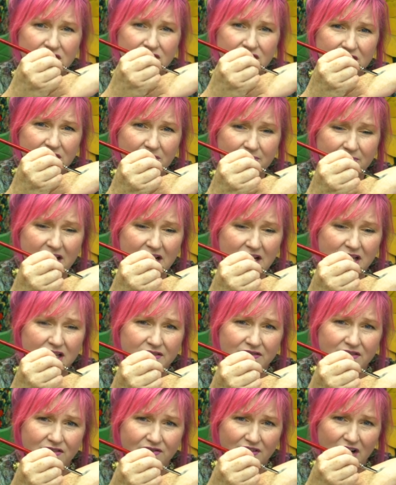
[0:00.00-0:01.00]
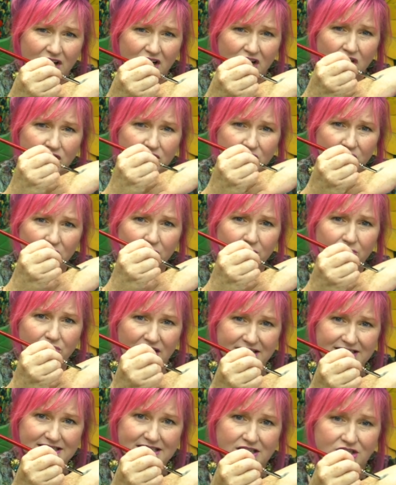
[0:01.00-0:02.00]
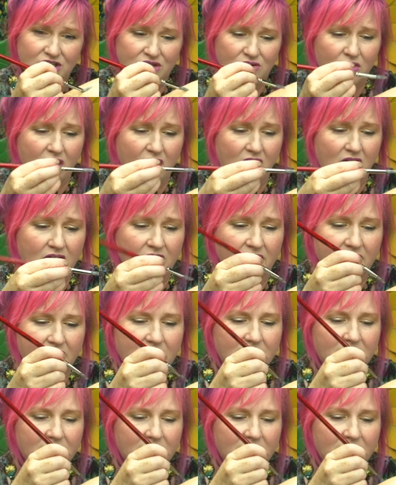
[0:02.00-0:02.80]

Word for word: to the metal of the ferrule, you're pressing too hard.